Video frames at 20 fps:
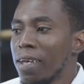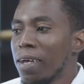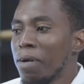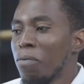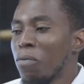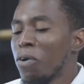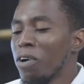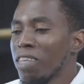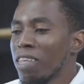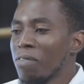
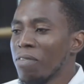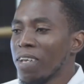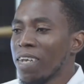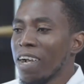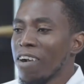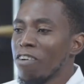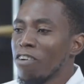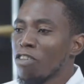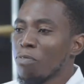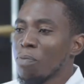Words of
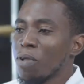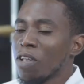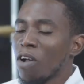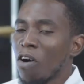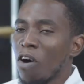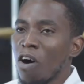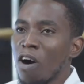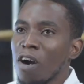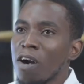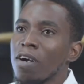encouragement
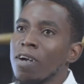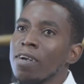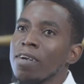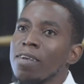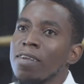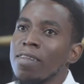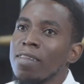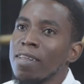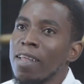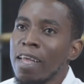
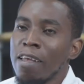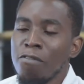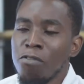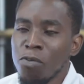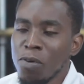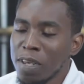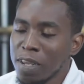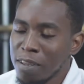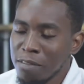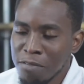are, if
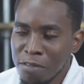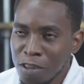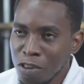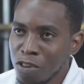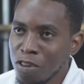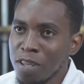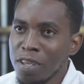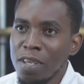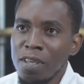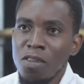you can
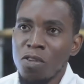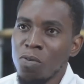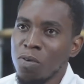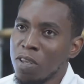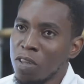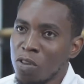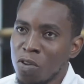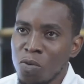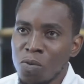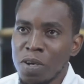envision it, you
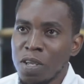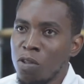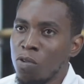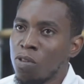can do it.